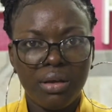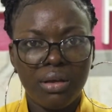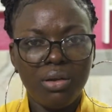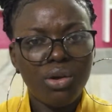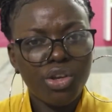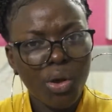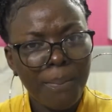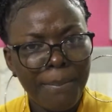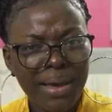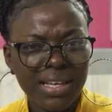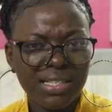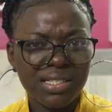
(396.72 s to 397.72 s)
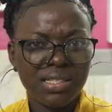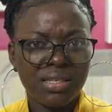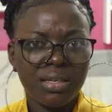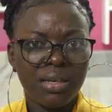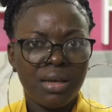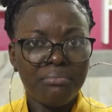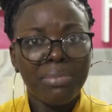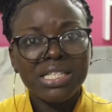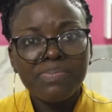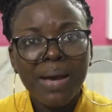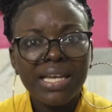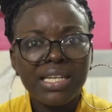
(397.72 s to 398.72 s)
Look your best.
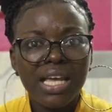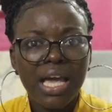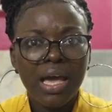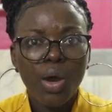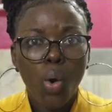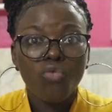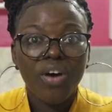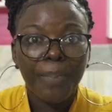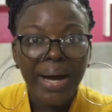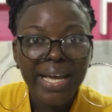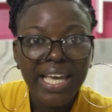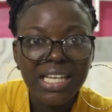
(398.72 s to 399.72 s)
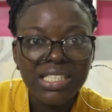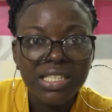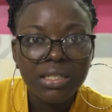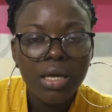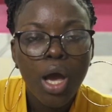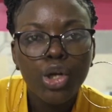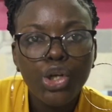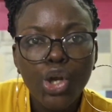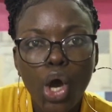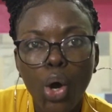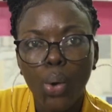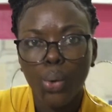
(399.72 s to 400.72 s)
But my dear, over packaging,
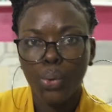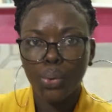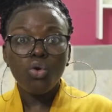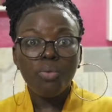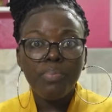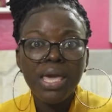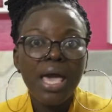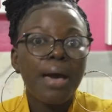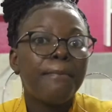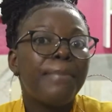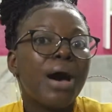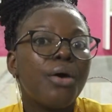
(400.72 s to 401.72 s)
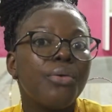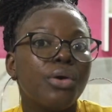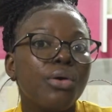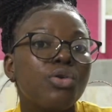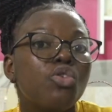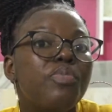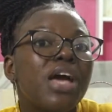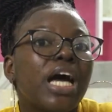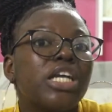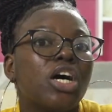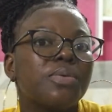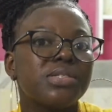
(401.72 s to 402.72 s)
no. It could be a barrier. It could be
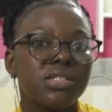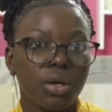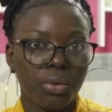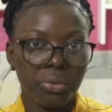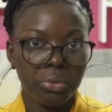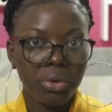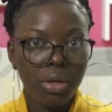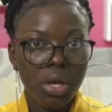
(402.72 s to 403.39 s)
an obstacle.